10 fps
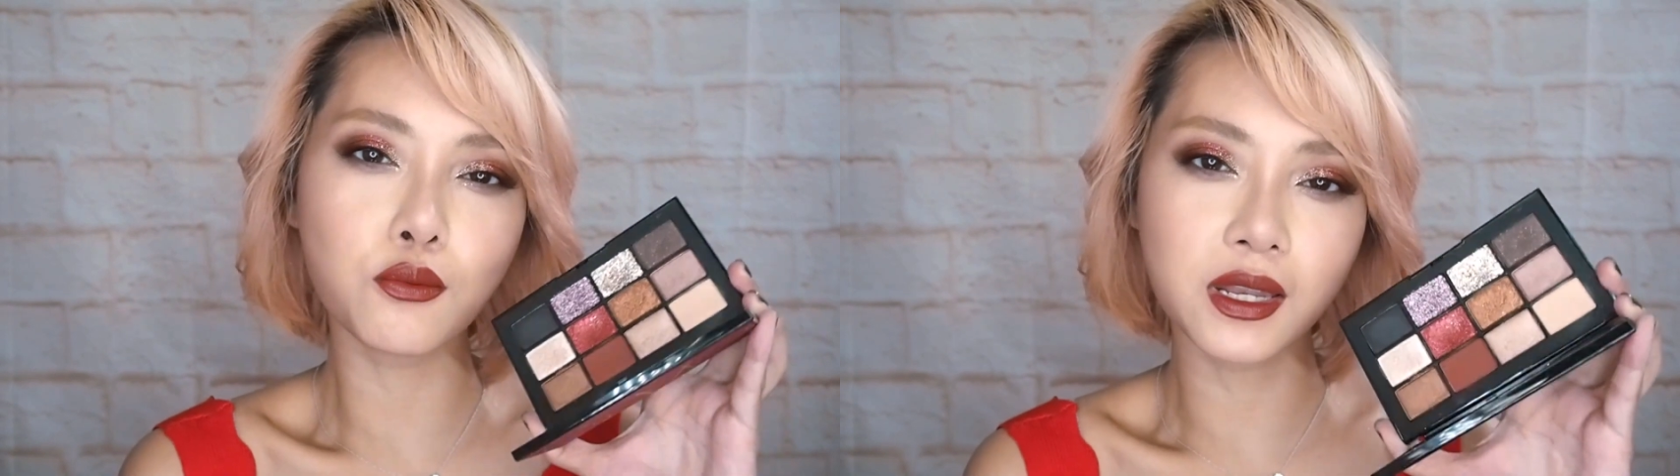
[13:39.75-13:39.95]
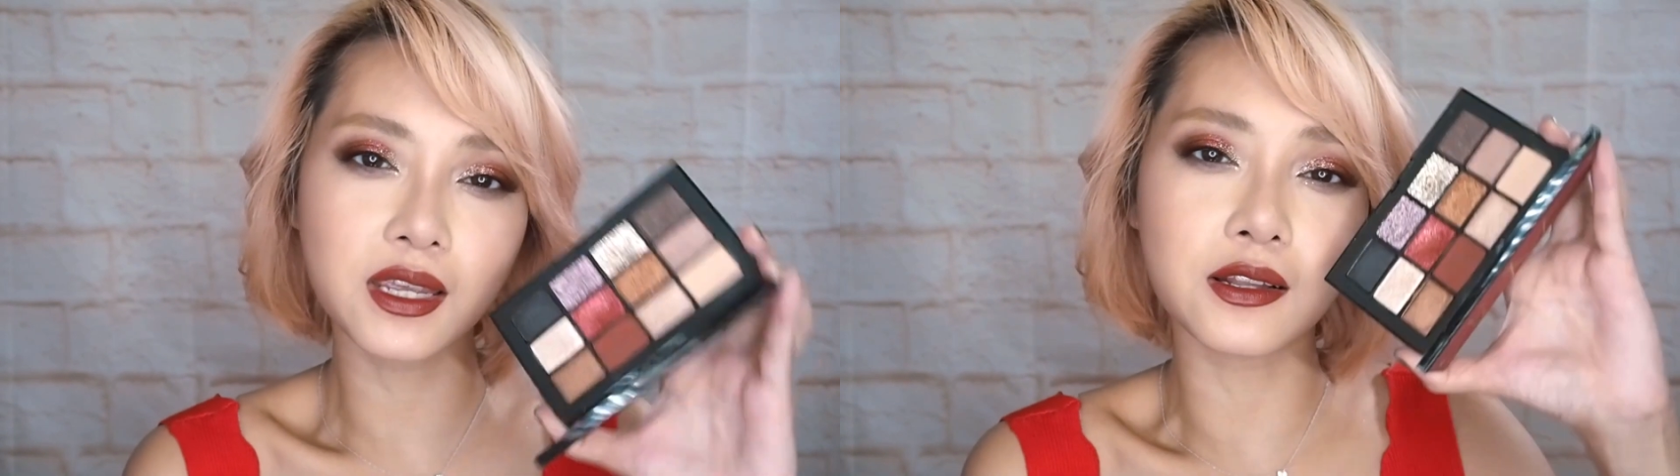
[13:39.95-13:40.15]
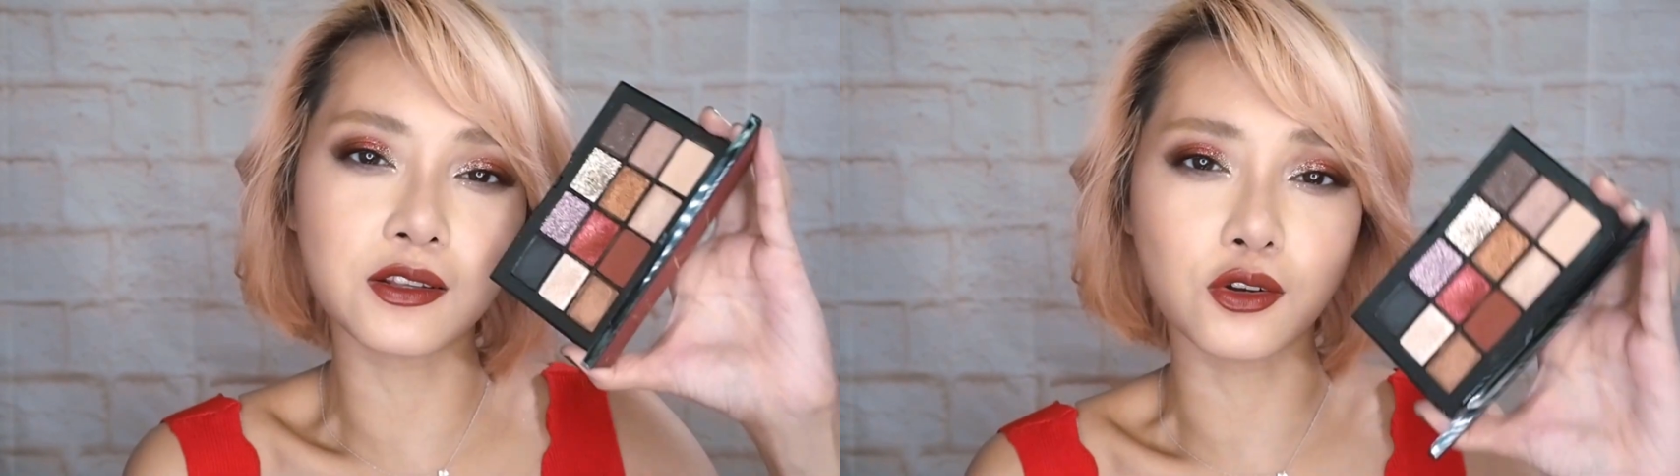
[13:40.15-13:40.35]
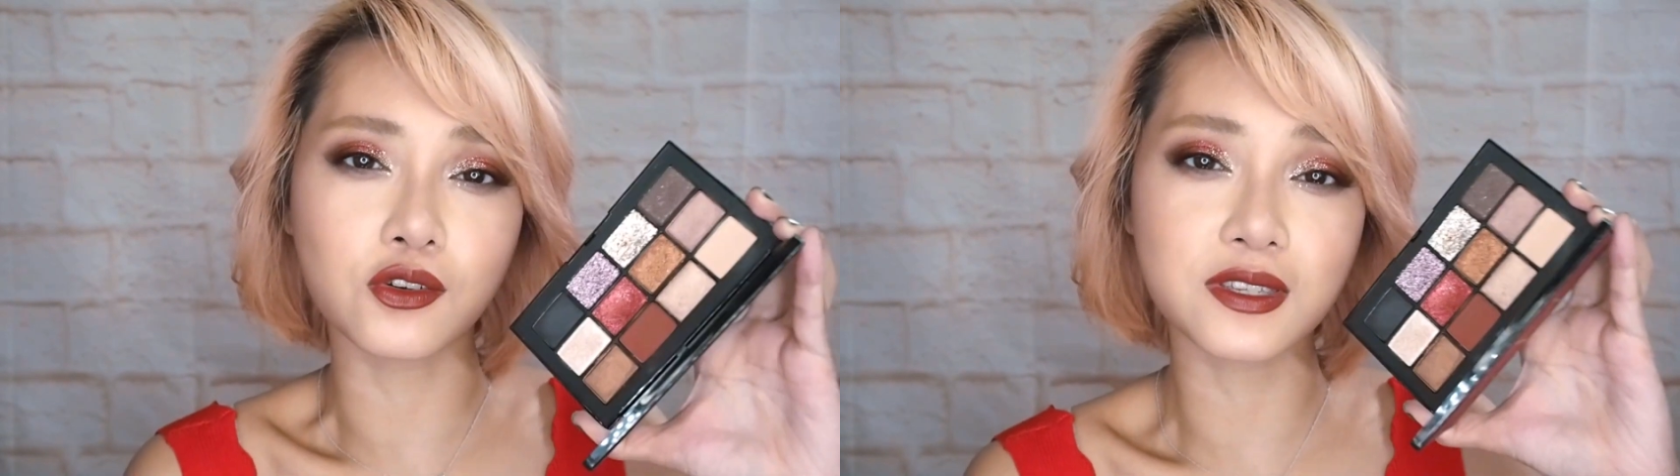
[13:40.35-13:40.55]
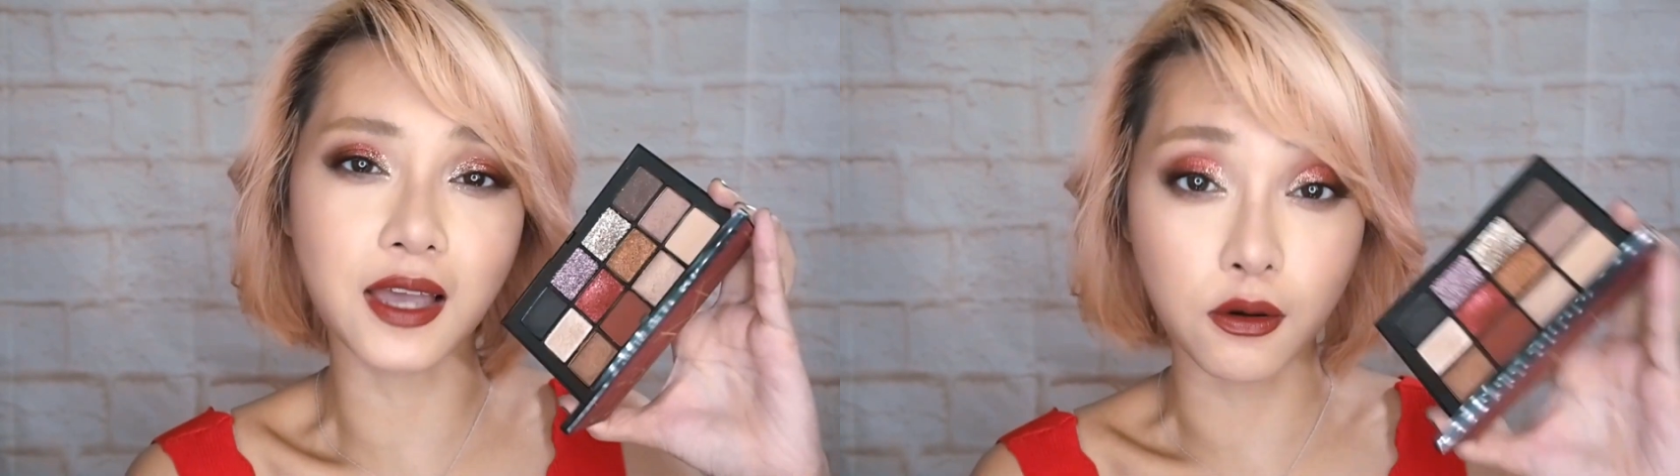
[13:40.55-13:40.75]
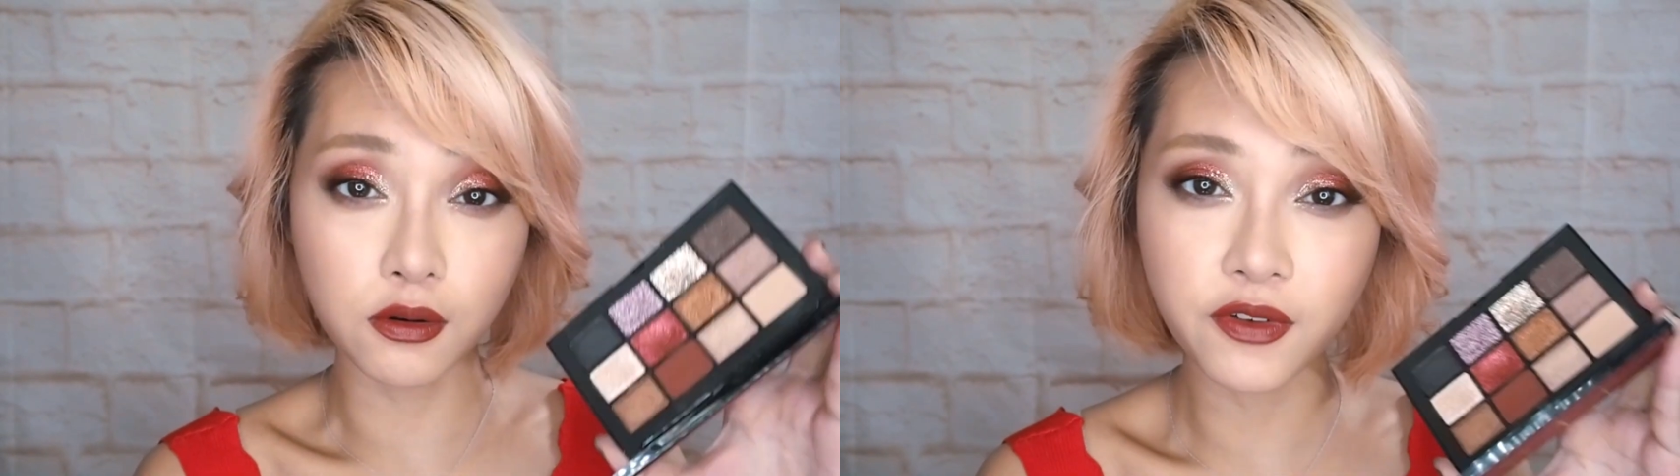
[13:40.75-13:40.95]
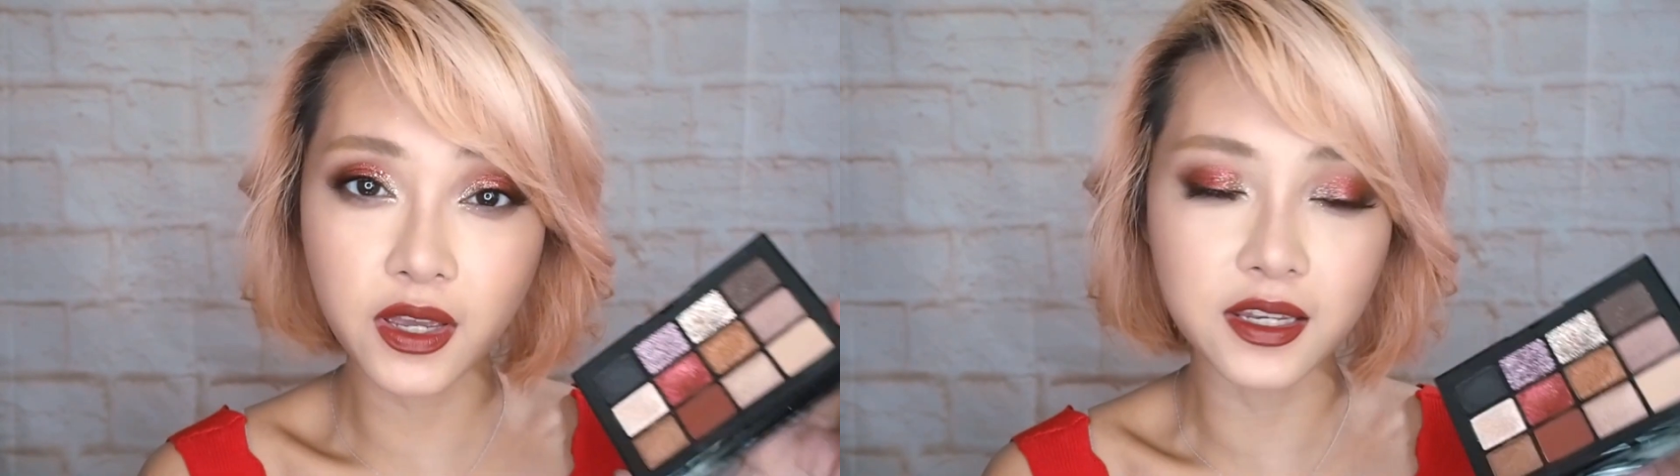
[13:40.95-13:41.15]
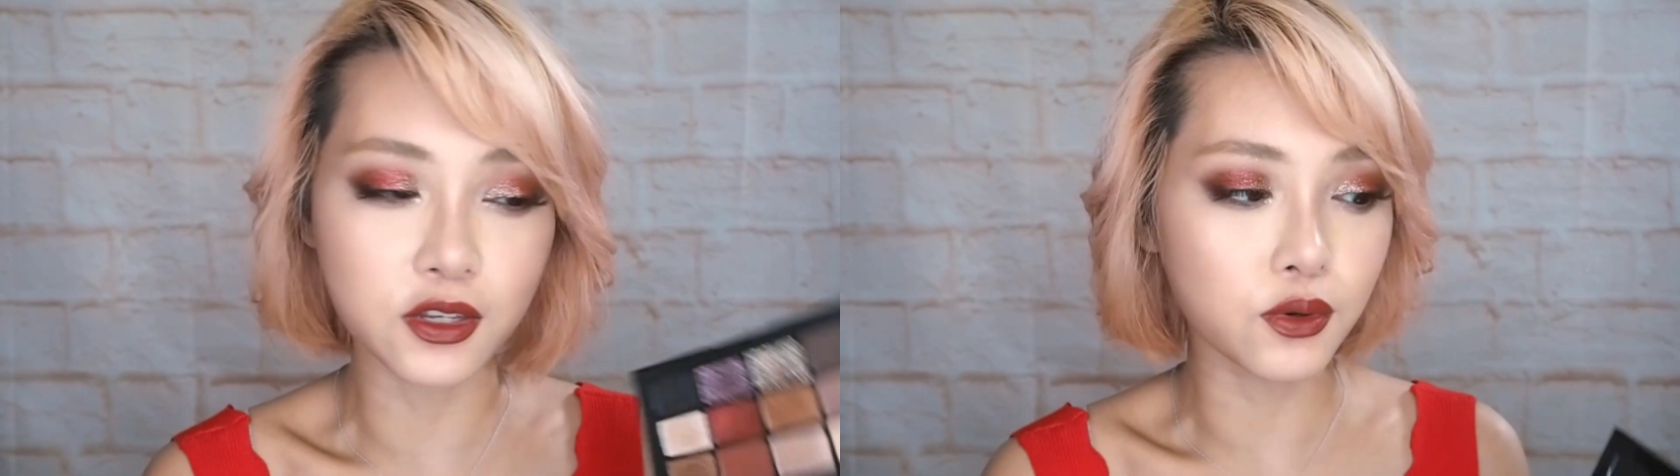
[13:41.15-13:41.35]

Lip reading: many looks out of it.